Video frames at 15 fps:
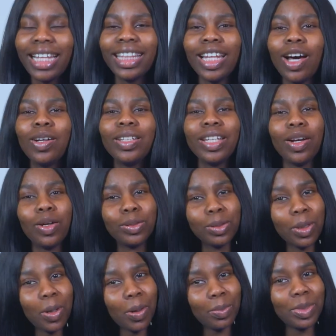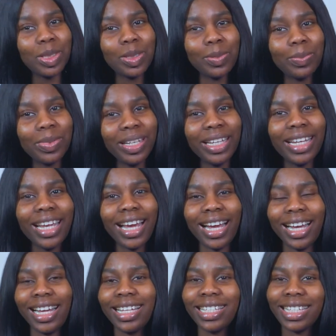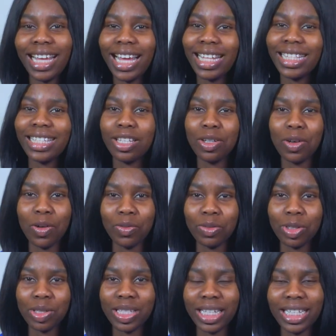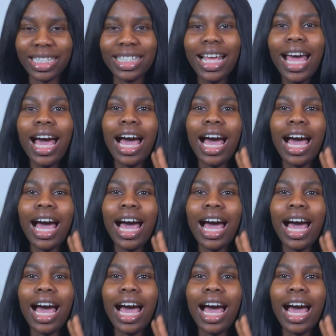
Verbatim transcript: Now, they also come into play as anticonvulsants.